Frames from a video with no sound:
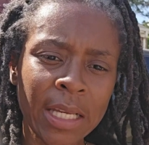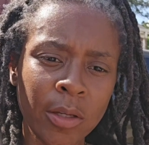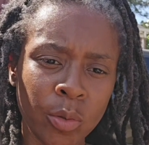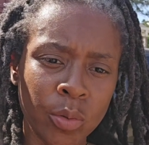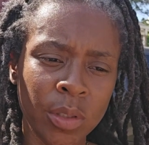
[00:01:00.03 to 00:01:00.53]

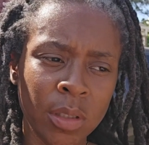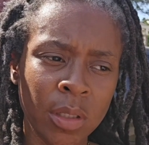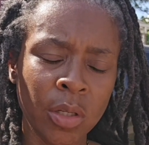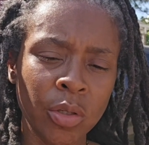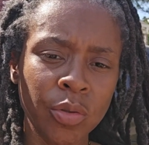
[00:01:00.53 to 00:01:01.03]
healed,
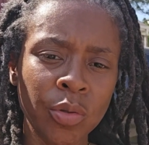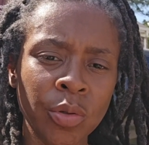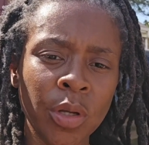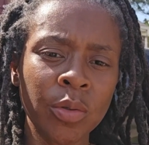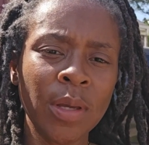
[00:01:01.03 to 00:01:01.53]

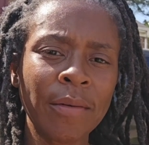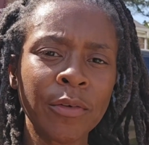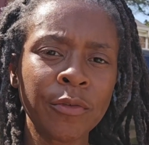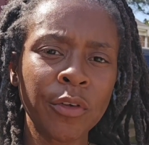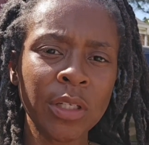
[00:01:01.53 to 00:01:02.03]
you
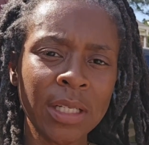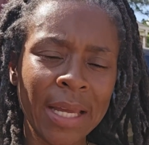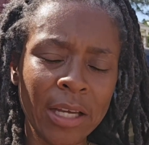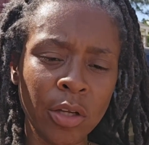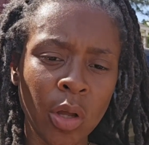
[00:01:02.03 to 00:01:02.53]
haven't fully
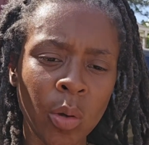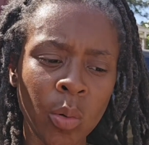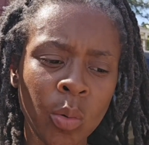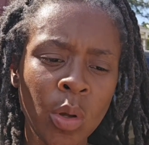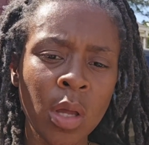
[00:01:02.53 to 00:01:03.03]
let
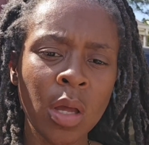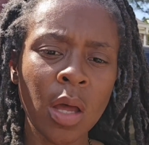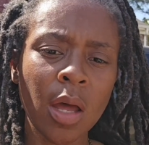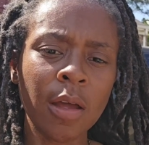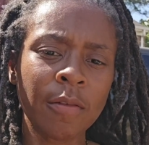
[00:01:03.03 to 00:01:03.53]
go
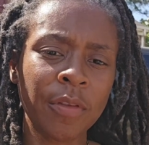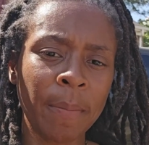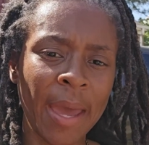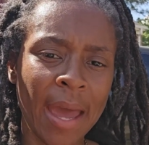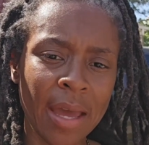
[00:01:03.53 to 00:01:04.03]
of the
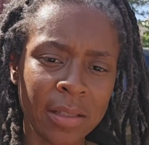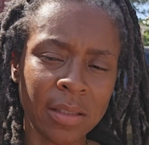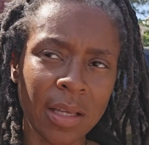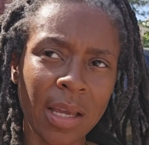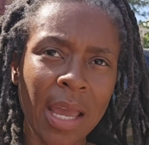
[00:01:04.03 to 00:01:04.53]

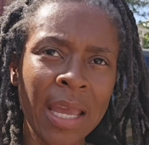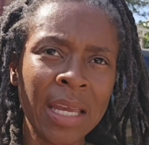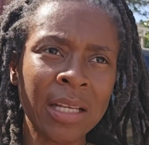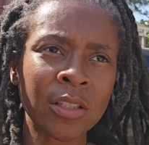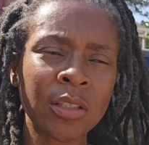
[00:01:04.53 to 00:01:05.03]
past,
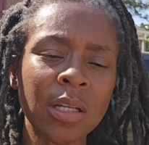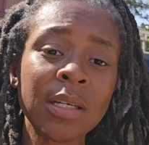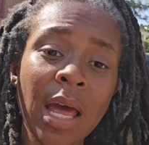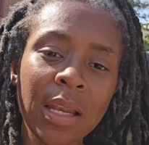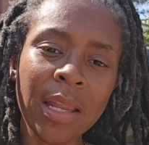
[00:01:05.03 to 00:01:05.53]
and
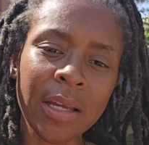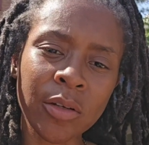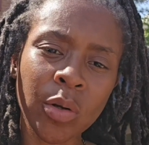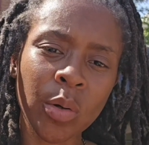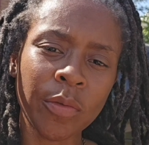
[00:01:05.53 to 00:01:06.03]
not
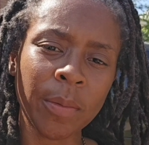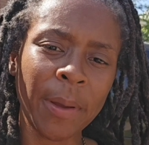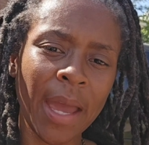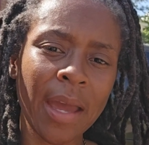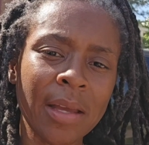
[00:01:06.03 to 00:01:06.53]
letting go of the
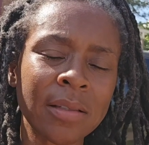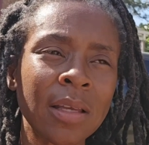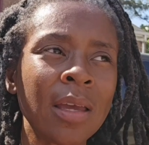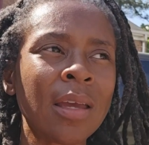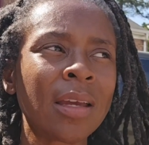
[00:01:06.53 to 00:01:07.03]
past
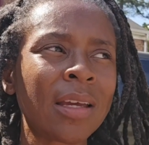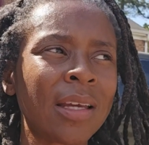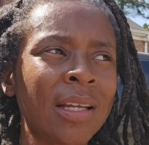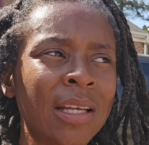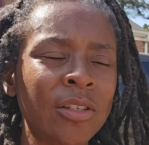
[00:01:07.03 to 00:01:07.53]

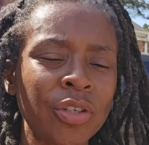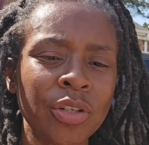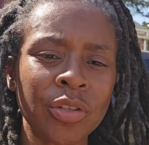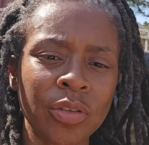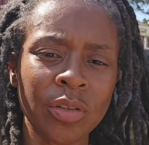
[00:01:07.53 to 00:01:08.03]
can
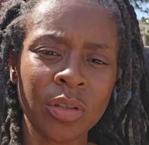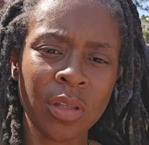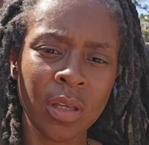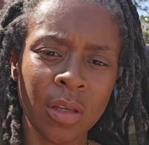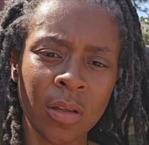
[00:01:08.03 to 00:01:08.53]
hinder
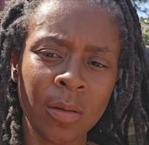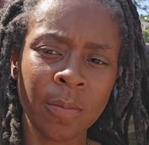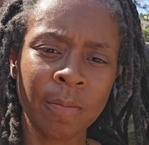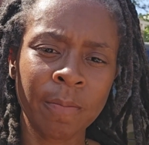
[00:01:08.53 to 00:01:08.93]
the